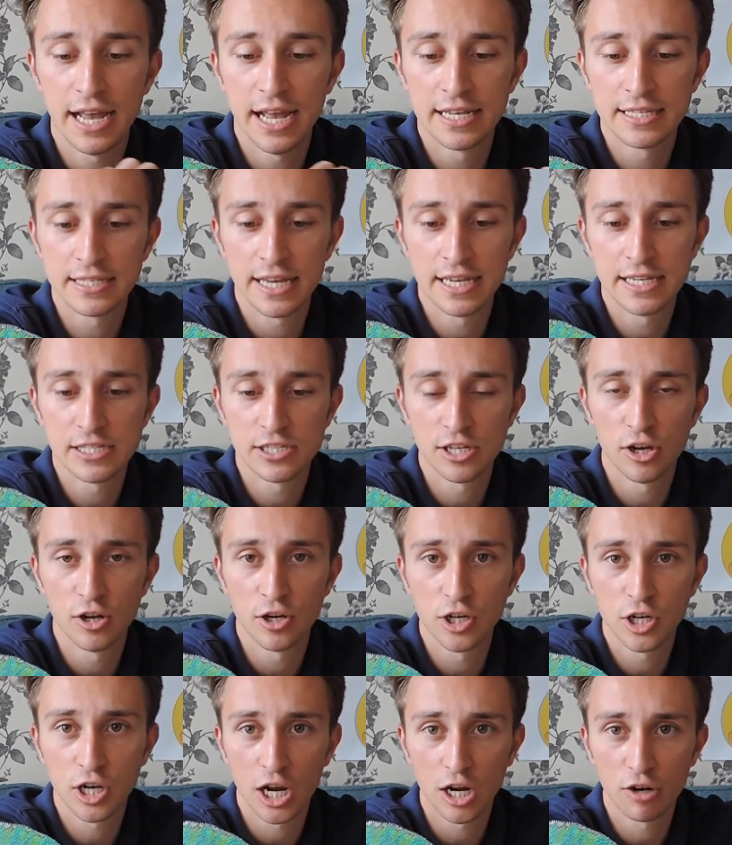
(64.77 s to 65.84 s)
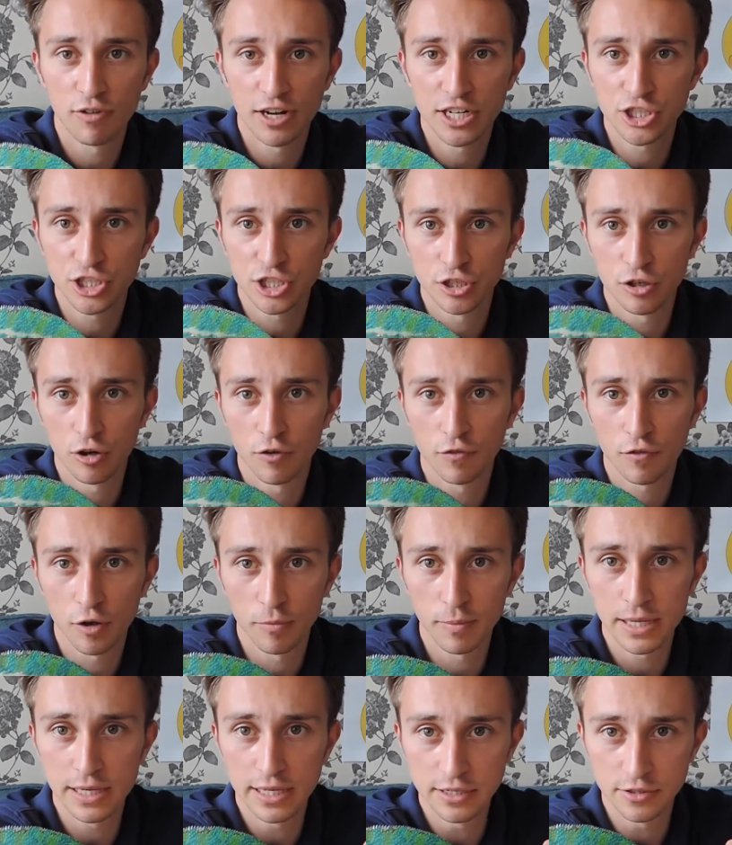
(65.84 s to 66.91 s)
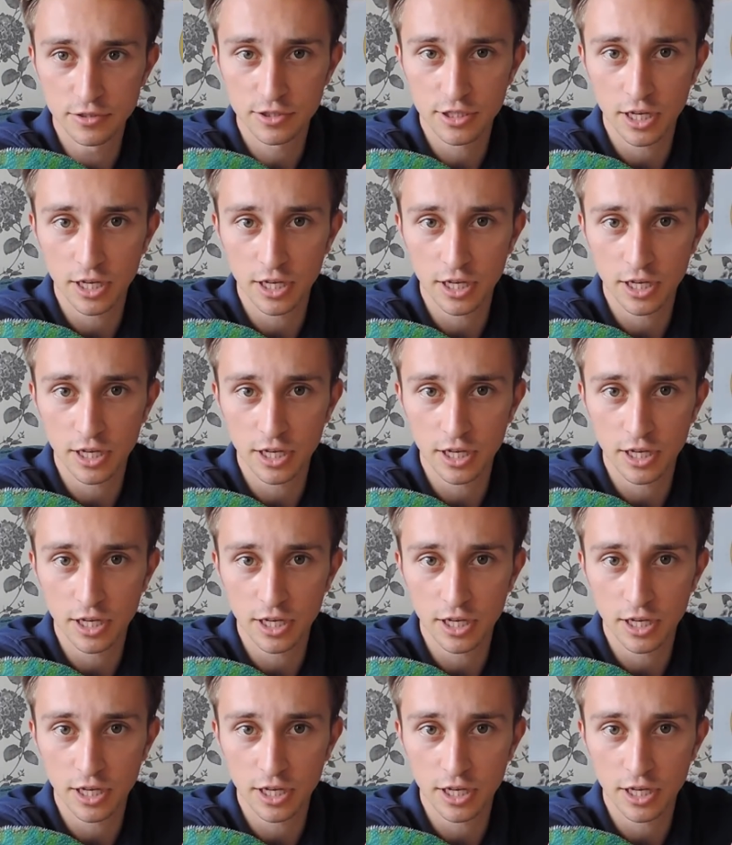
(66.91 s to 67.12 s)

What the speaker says: has a certain coloration of chameleons.